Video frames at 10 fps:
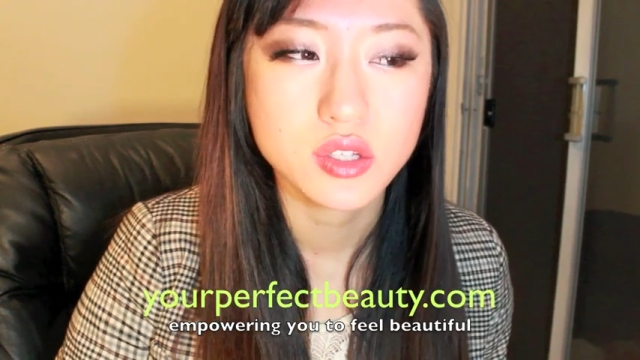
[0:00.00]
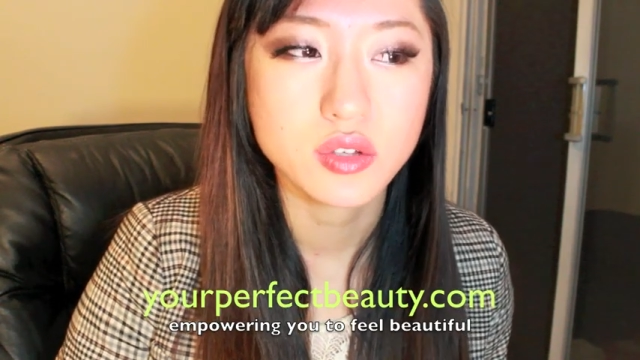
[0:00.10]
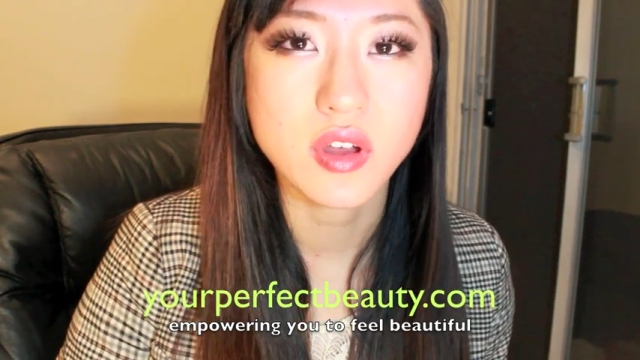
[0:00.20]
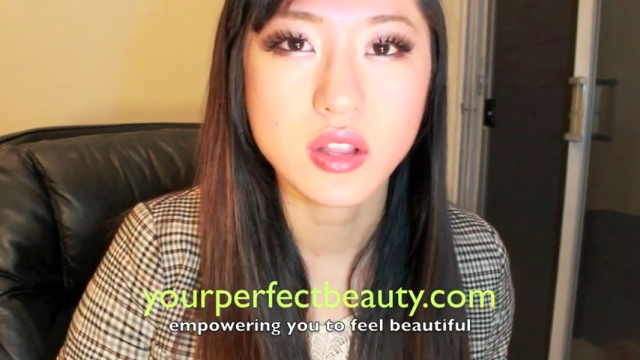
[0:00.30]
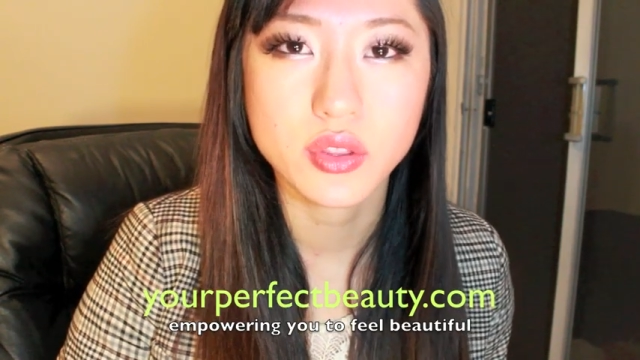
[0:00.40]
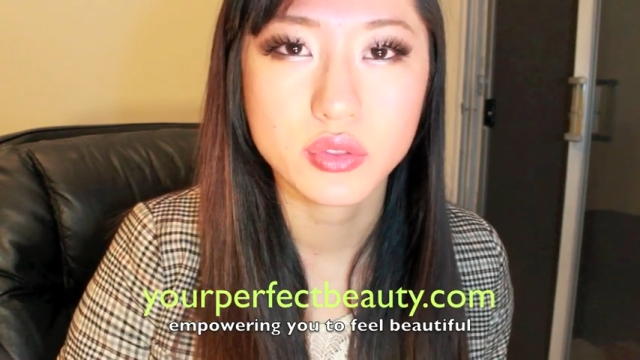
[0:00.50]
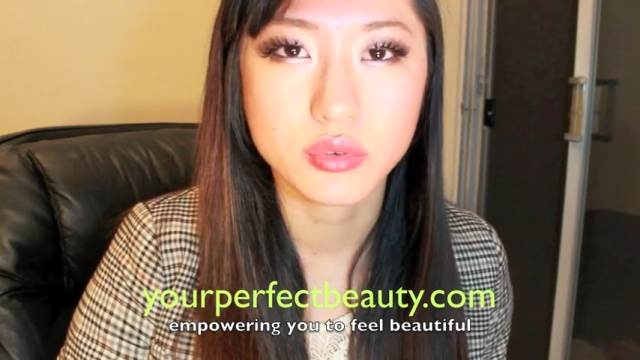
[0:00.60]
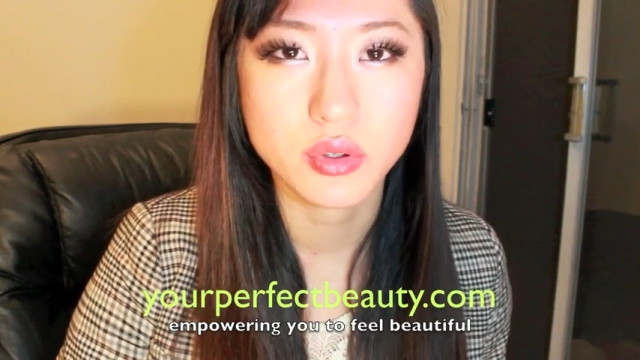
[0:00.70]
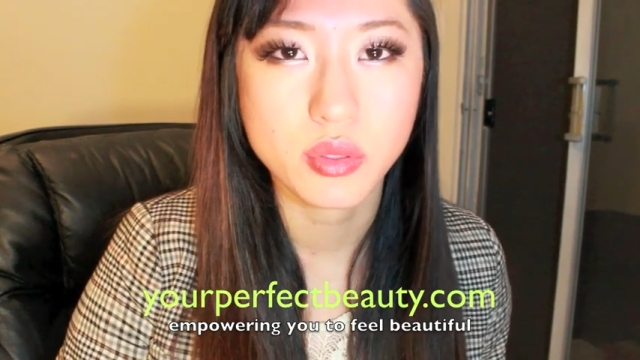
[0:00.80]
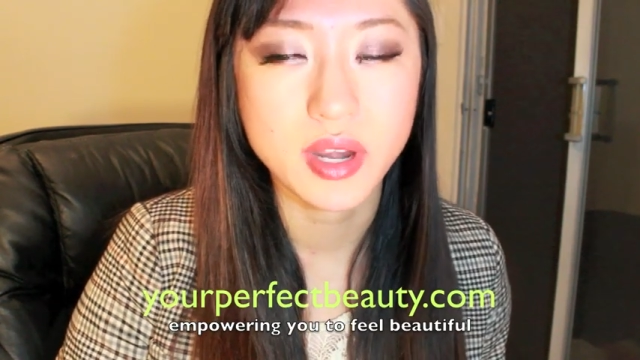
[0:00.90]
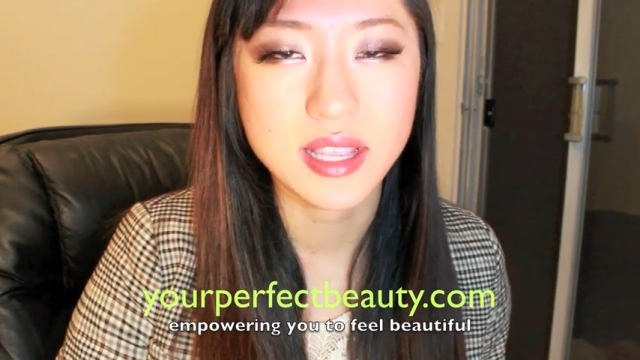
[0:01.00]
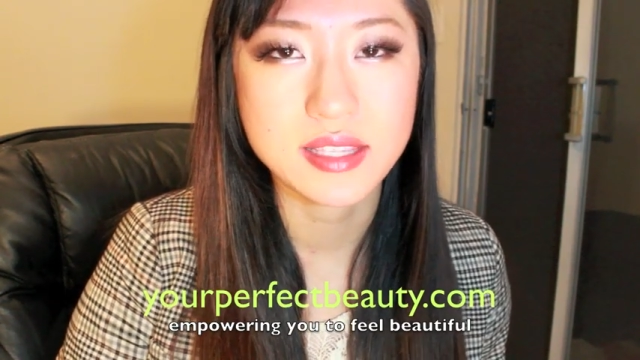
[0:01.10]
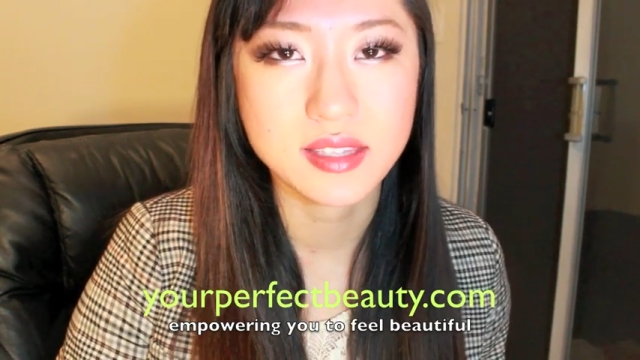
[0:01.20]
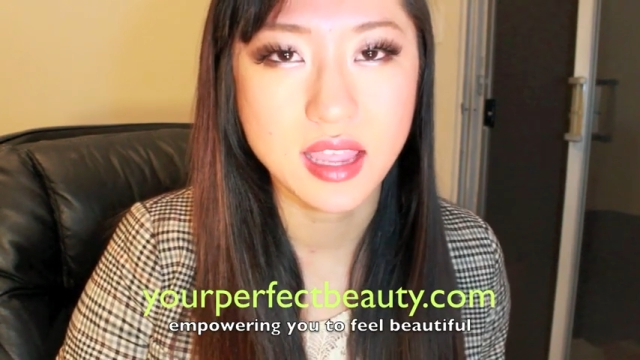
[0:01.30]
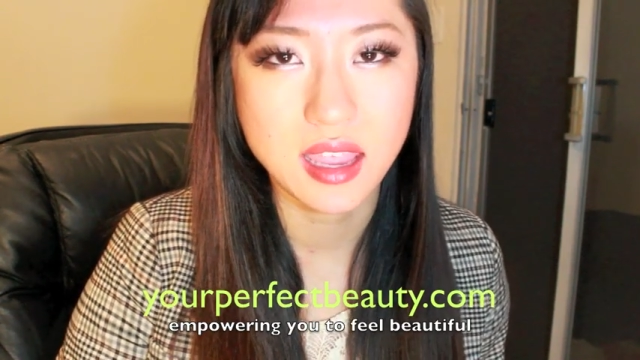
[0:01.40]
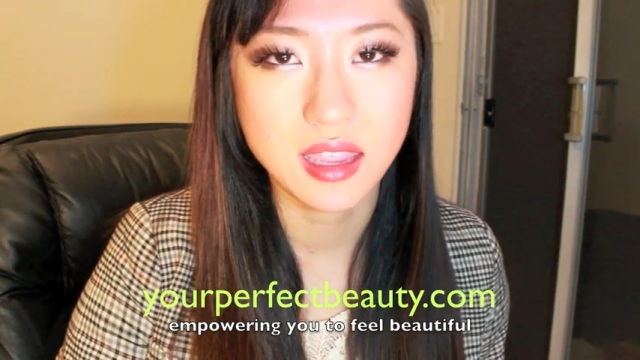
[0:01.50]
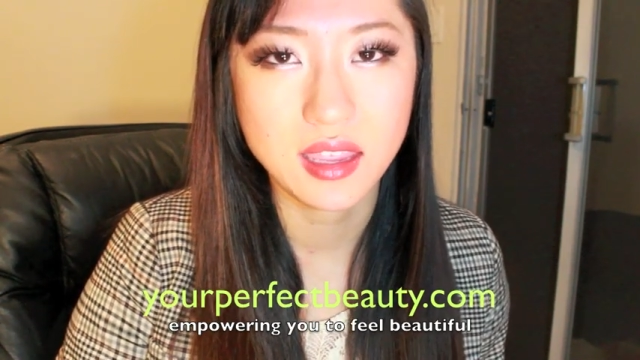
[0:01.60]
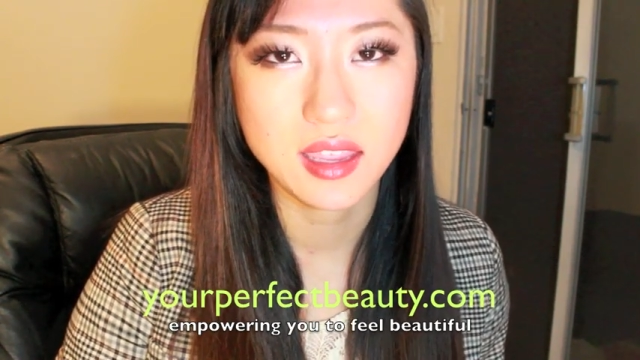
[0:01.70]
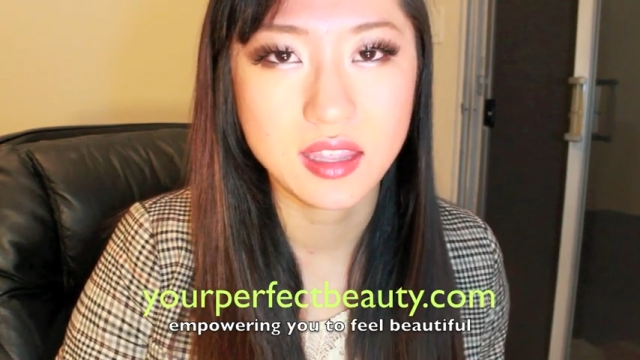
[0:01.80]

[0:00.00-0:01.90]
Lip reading: to follow through with what I say